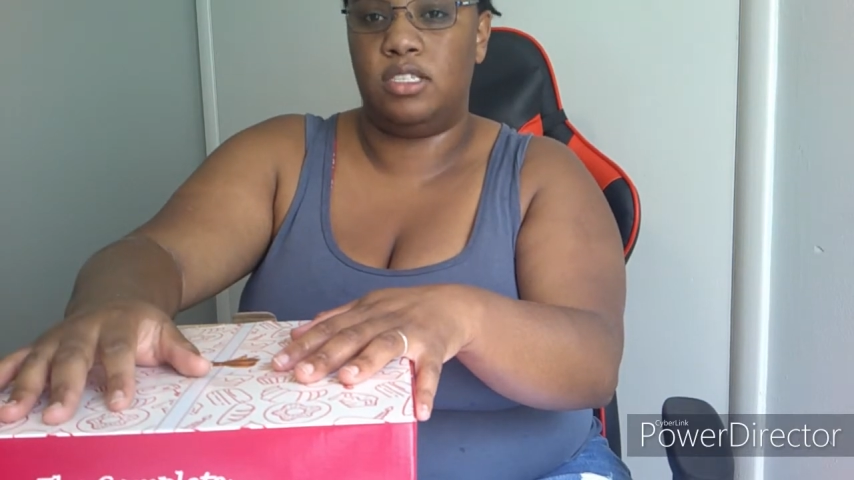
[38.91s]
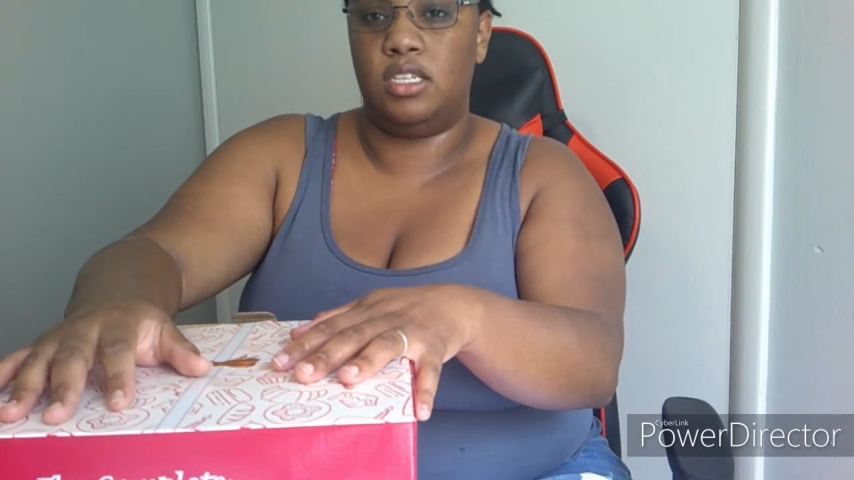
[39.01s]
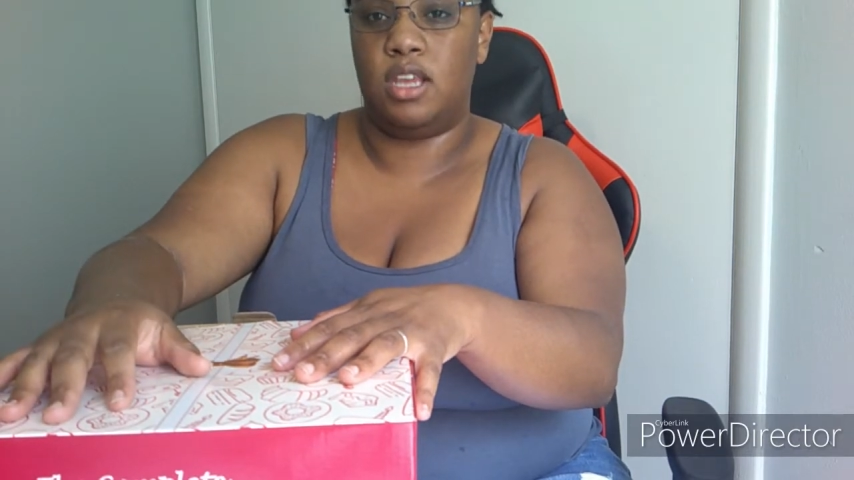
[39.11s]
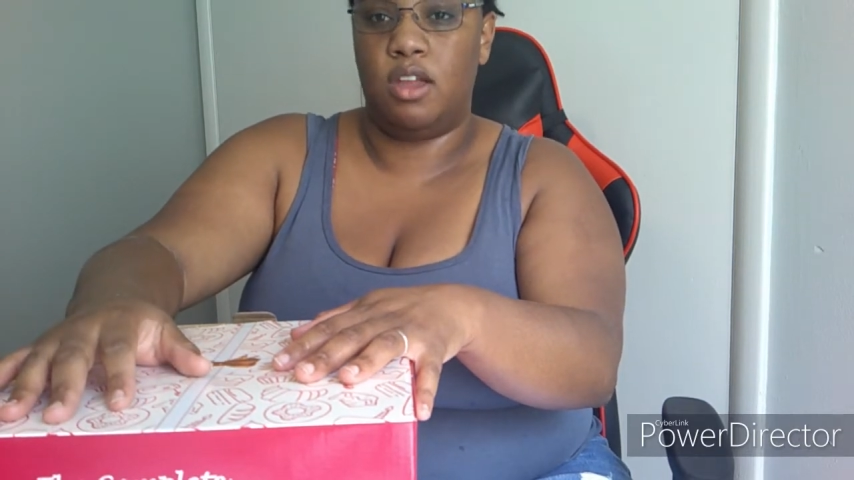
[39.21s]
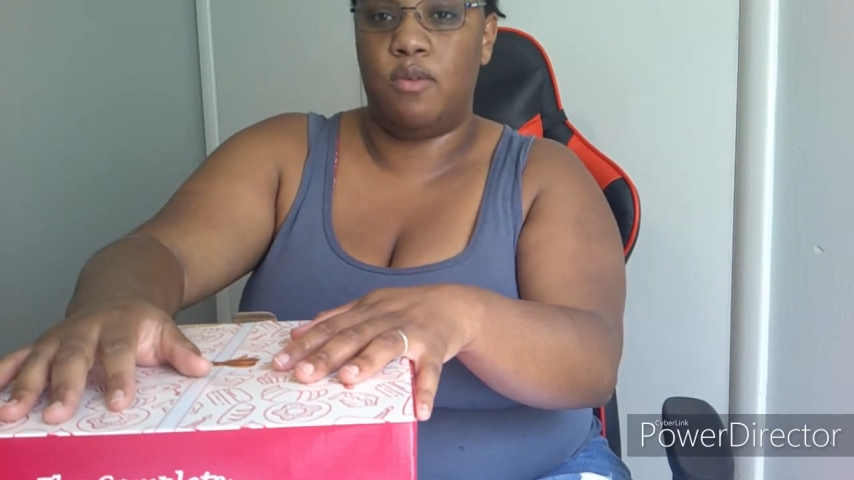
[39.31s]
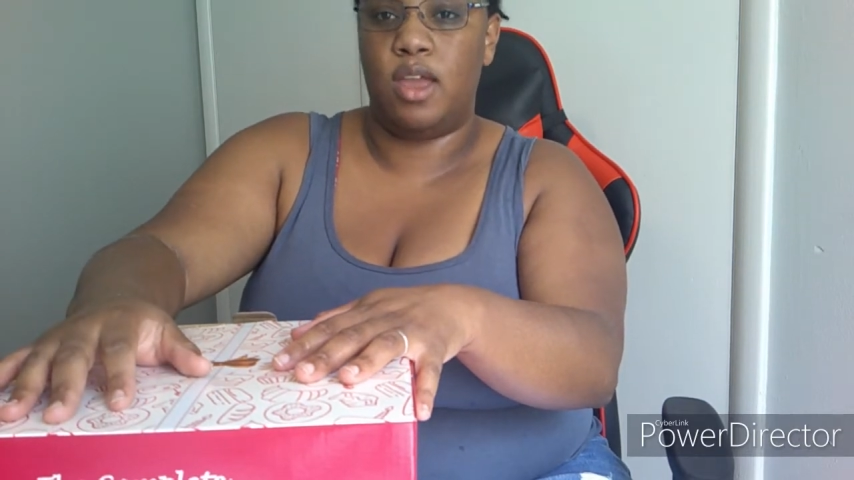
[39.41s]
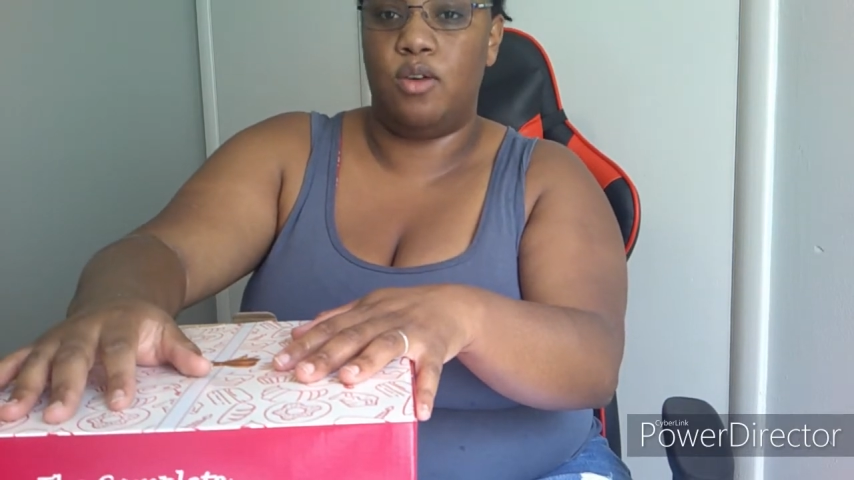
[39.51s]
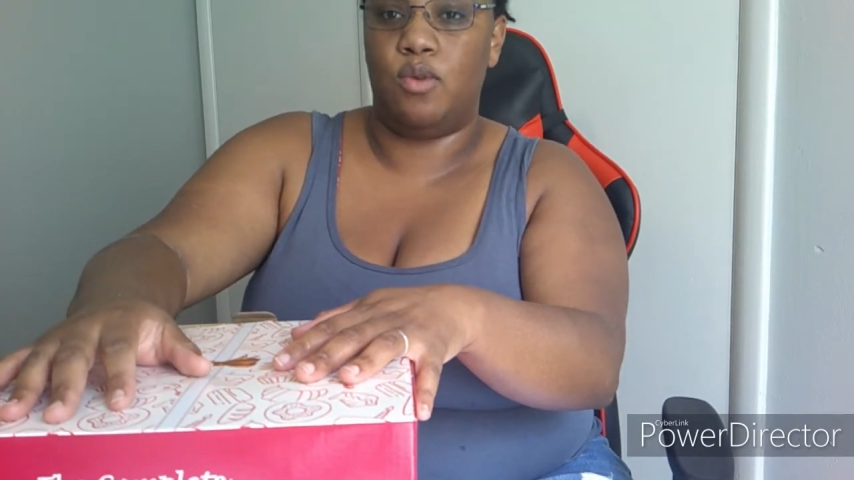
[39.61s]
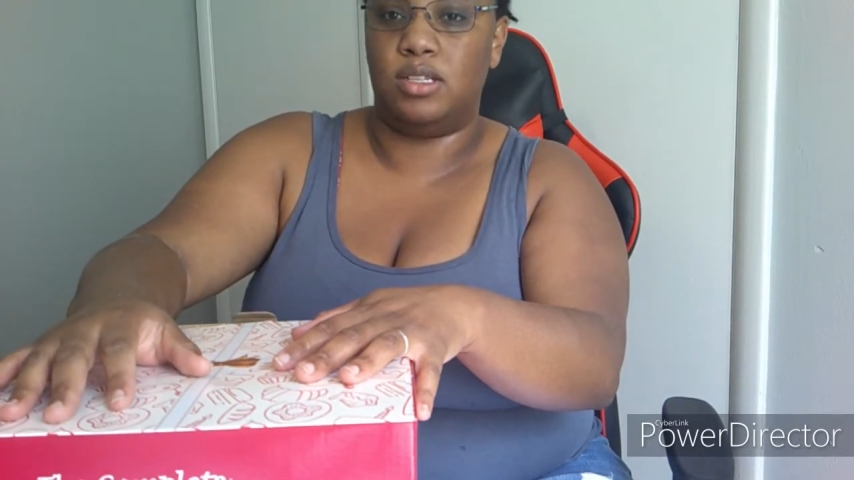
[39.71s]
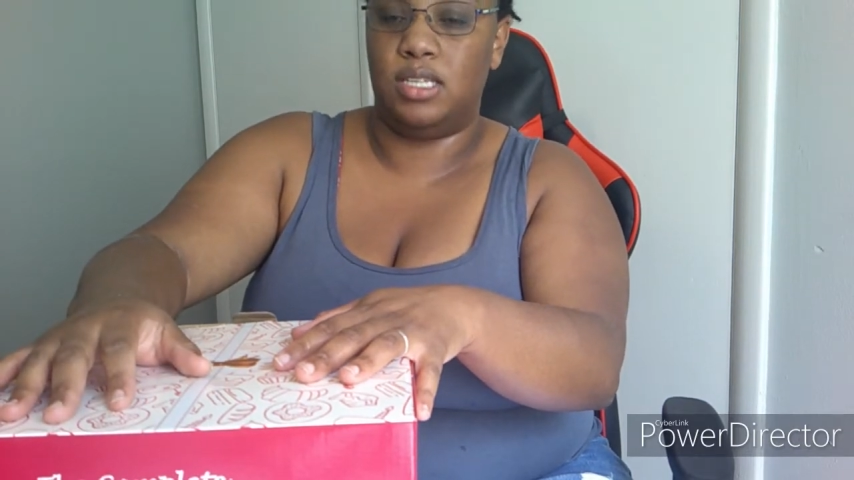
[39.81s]
to decorate or
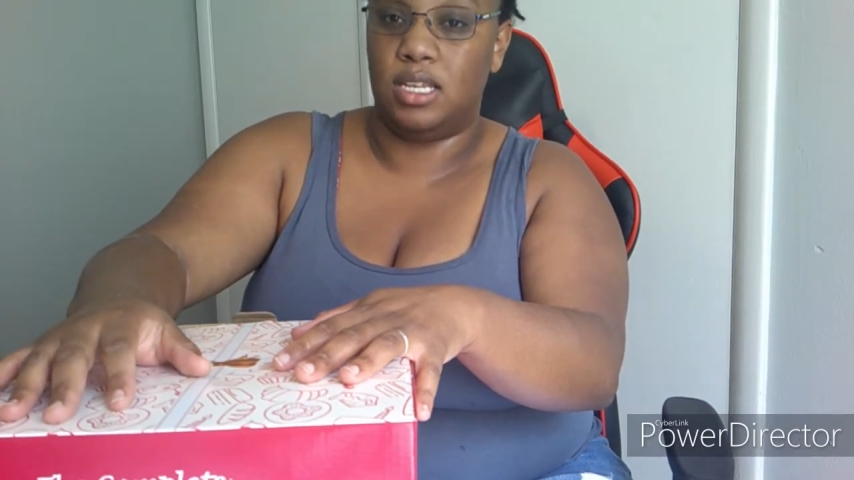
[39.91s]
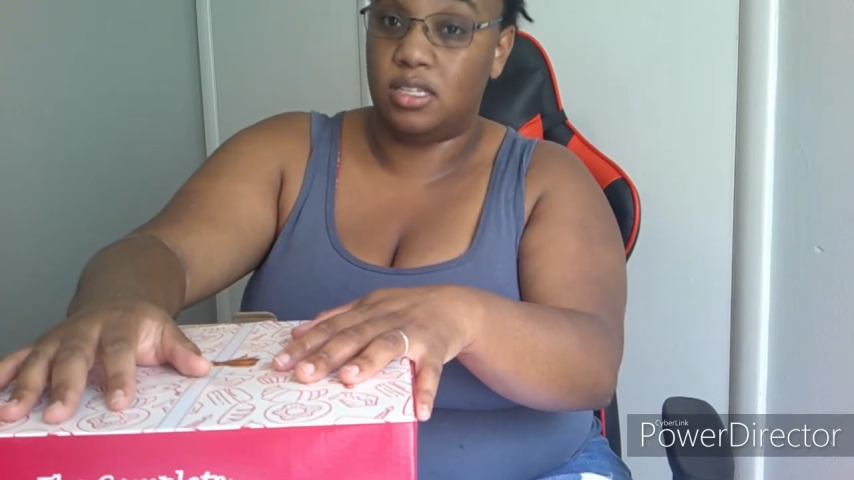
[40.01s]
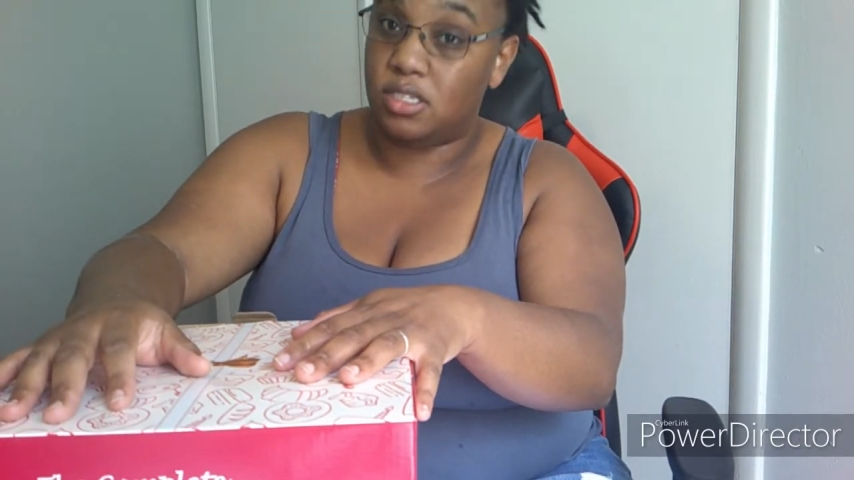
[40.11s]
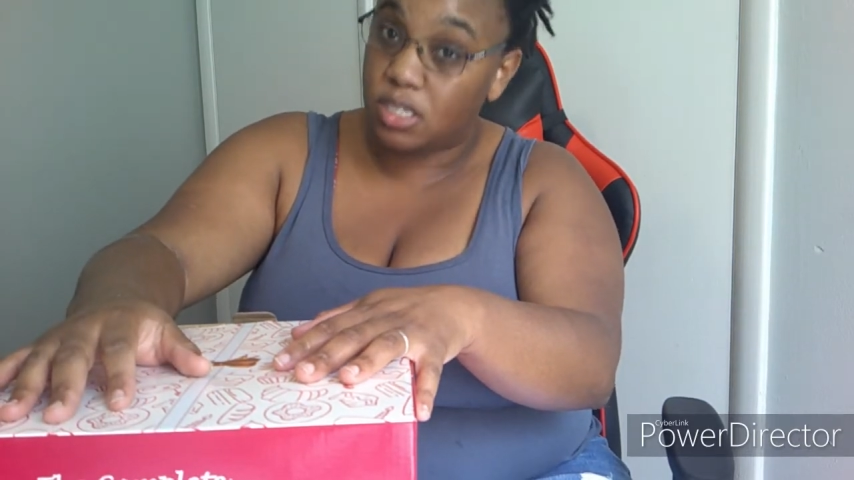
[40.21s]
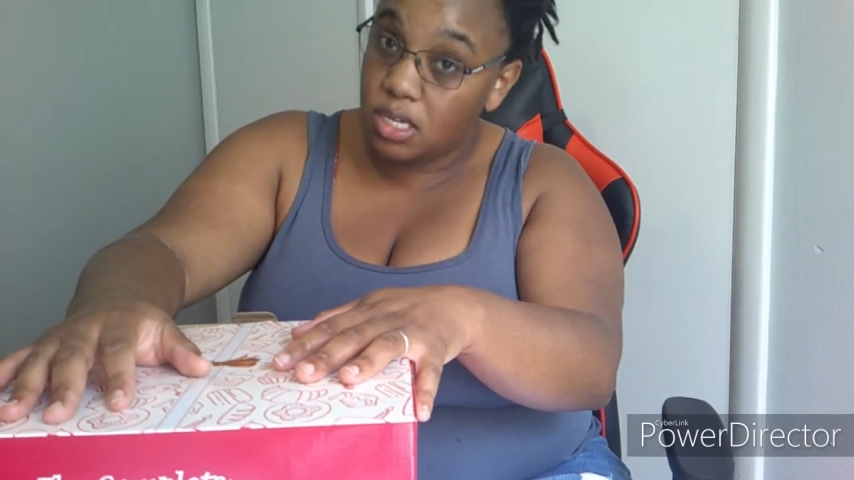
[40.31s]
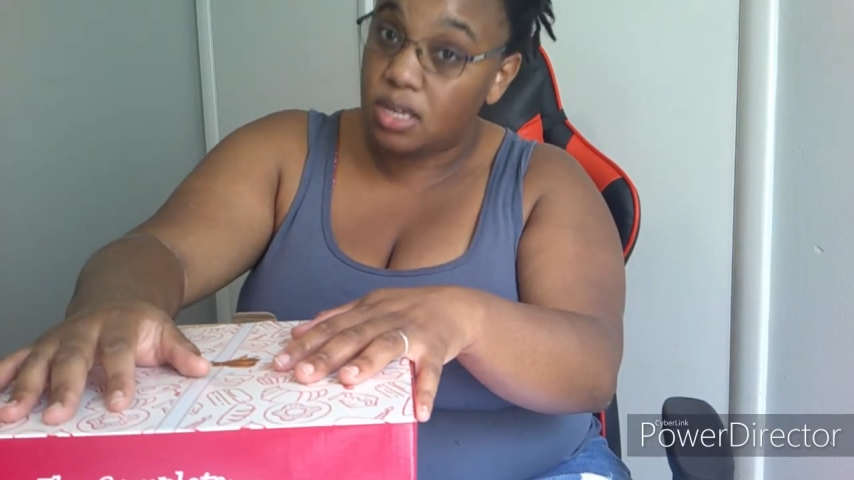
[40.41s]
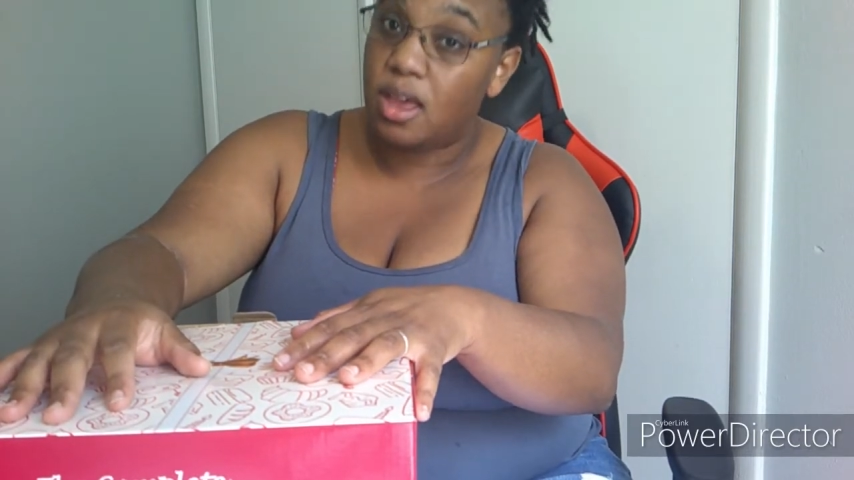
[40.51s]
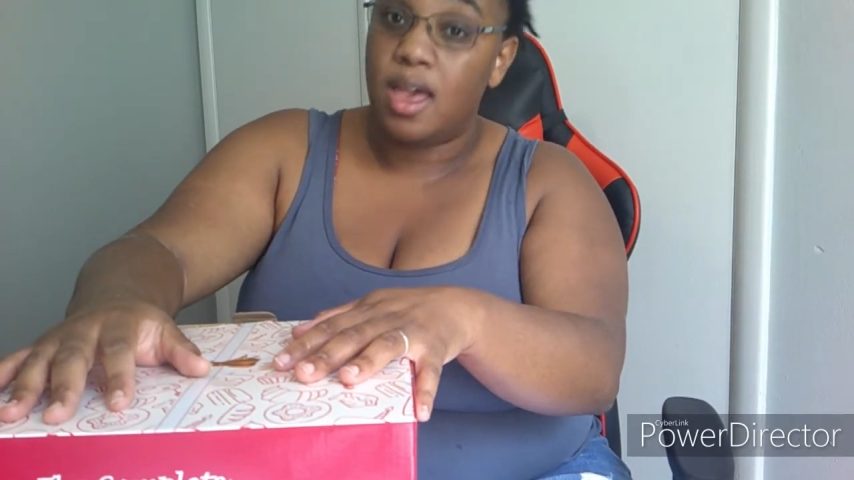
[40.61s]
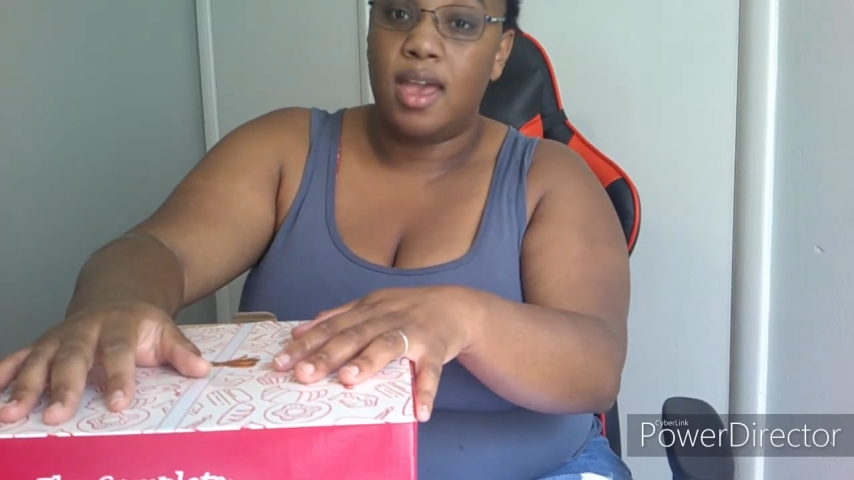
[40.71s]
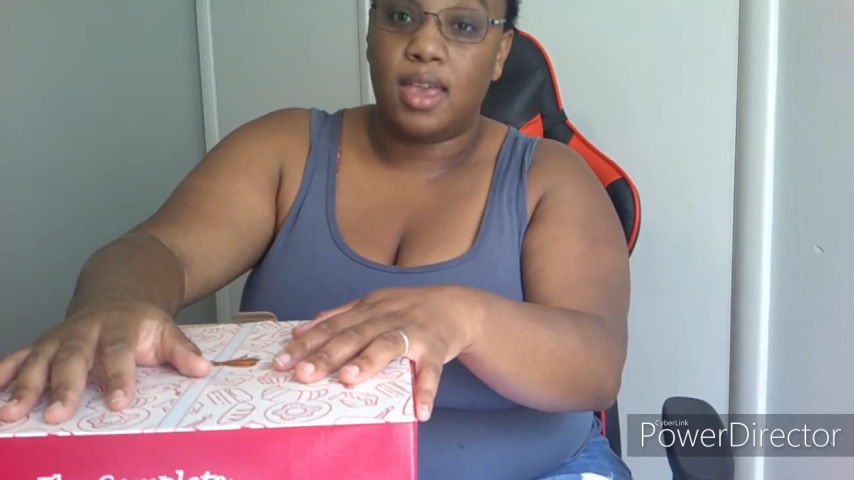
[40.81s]
wants to get into
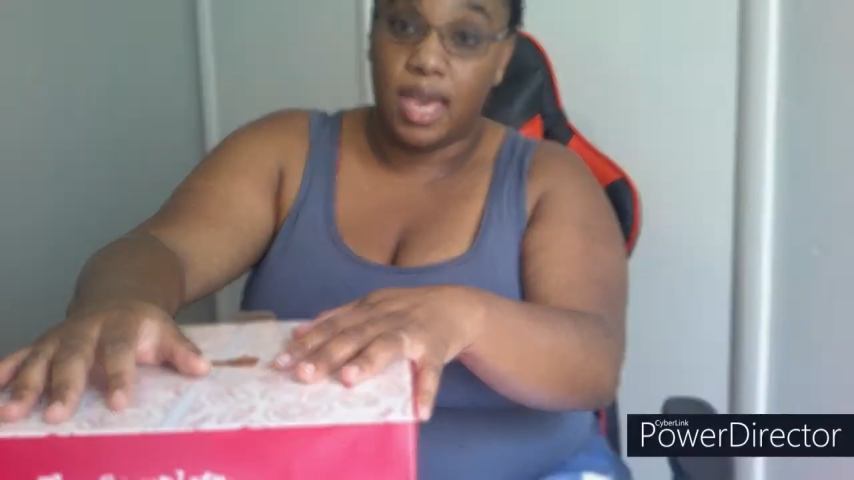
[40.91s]
cake